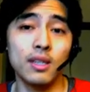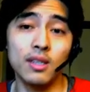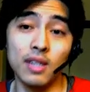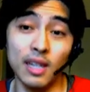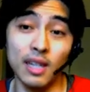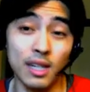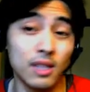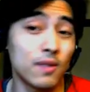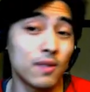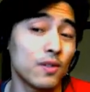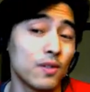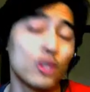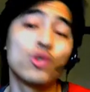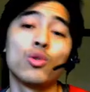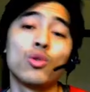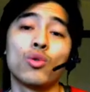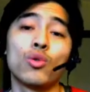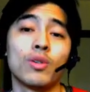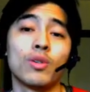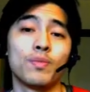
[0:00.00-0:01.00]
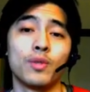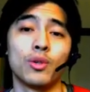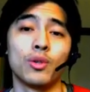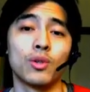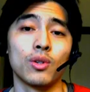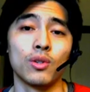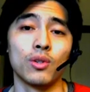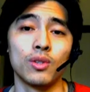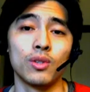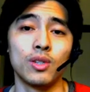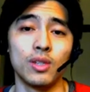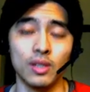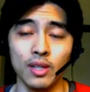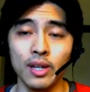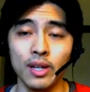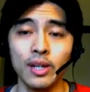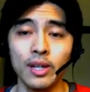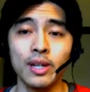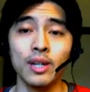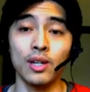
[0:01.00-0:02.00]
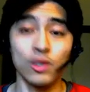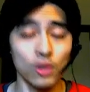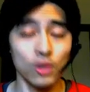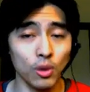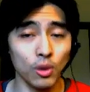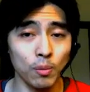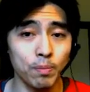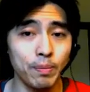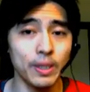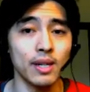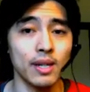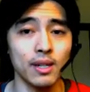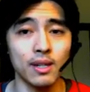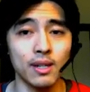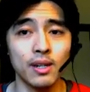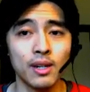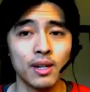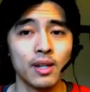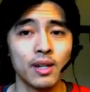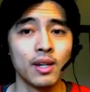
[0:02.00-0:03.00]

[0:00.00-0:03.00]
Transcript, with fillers: the individual cryptocurrencies? Because they're big.